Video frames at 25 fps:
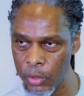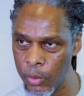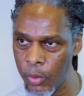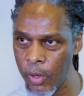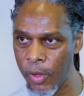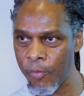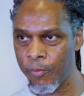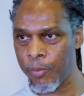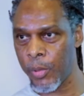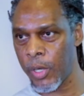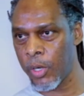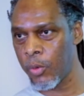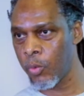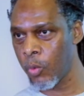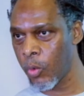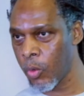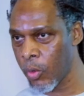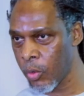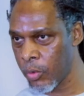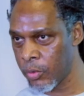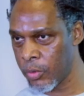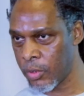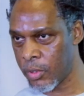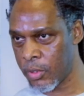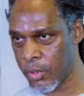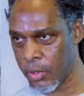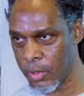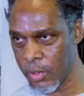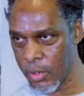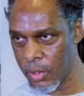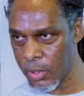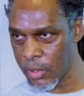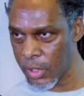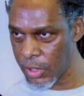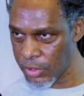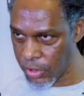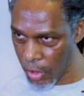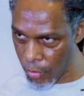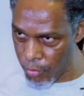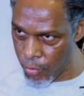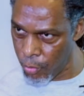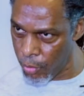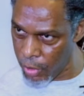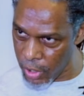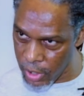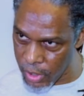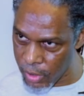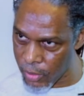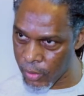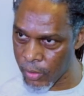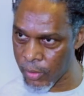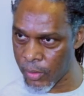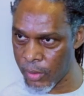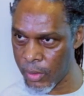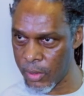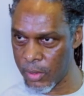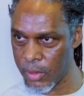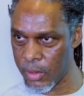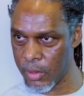You have been warned. These are real,